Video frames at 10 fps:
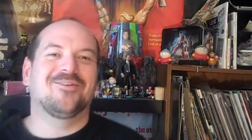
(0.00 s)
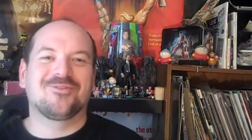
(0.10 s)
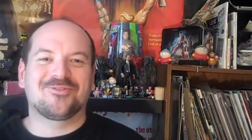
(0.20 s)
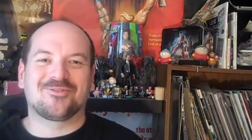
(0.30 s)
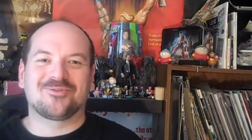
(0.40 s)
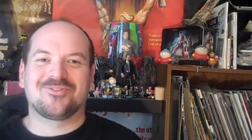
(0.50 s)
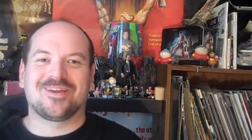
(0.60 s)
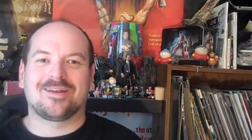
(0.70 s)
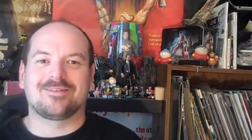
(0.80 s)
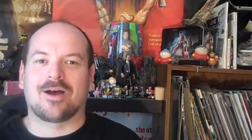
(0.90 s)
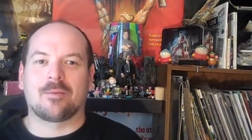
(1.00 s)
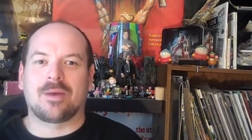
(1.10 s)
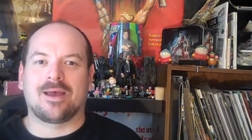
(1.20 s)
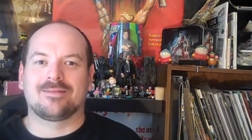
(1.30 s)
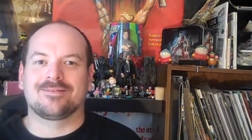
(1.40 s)
I don't associate top
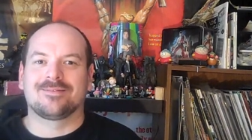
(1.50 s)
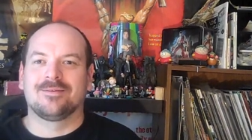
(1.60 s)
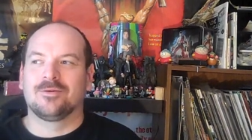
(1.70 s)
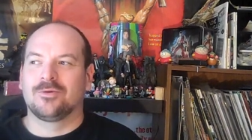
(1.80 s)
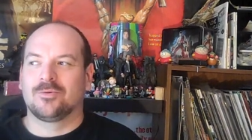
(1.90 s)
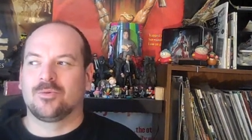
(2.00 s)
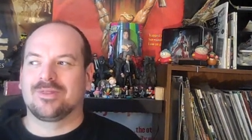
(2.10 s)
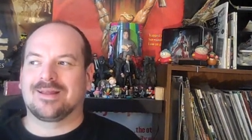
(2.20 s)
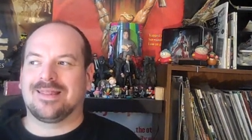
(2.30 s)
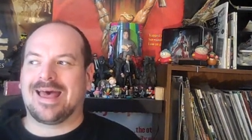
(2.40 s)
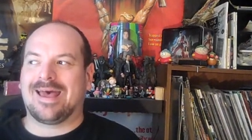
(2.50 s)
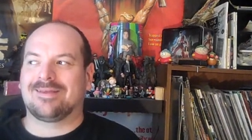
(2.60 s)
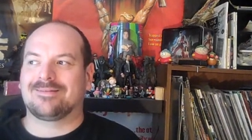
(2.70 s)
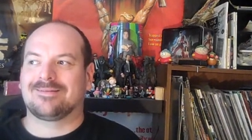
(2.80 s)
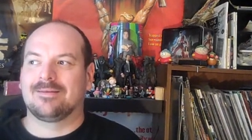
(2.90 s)
hats with
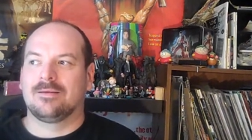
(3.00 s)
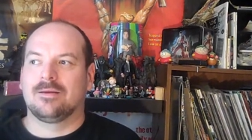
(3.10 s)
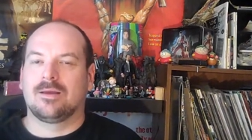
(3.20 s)
class.